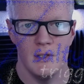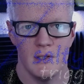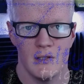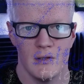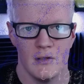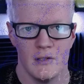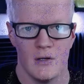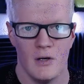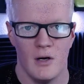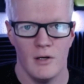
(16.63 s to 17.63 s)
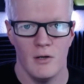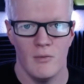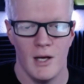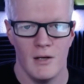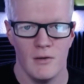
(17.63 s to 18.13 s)
series on audio
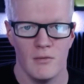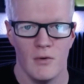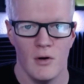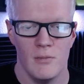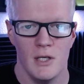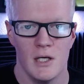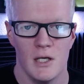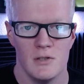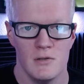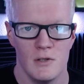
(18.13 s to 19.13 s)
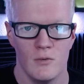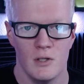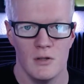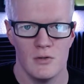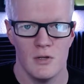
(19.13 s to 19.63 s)
routing through OBS using
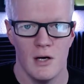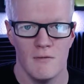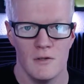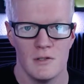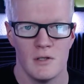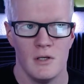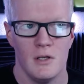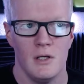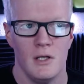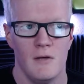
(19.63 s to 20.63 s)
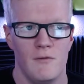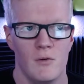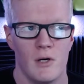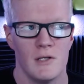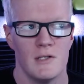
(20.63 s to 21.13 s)
Windows drivers. If you
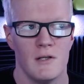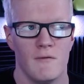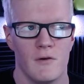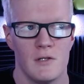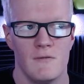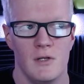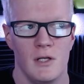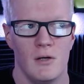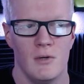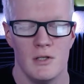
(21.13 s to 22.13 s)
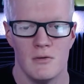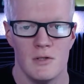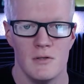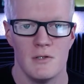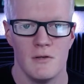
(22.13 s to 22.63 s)
want to see the first video
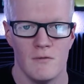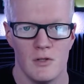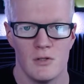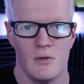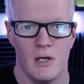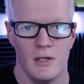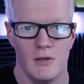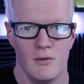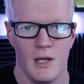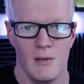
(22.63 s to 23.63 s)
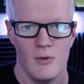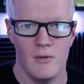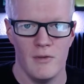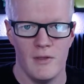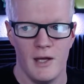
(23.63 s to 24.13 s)
introducing Virtual Audio
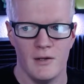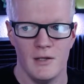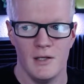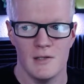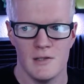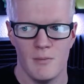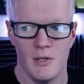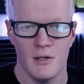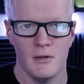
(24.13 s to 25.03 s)
Cable, that link is up here.